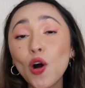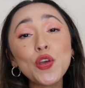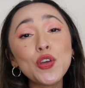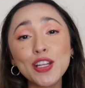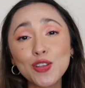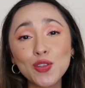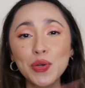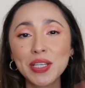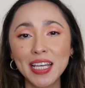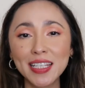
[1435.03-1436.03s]
All you need to do
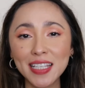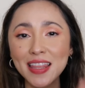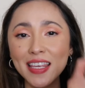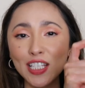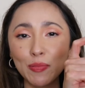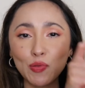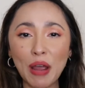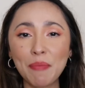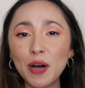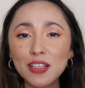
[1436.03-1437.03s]
is hit the
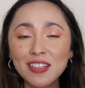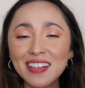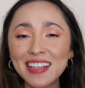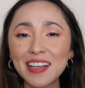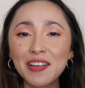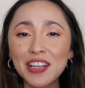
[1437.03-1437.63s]
subscribe button down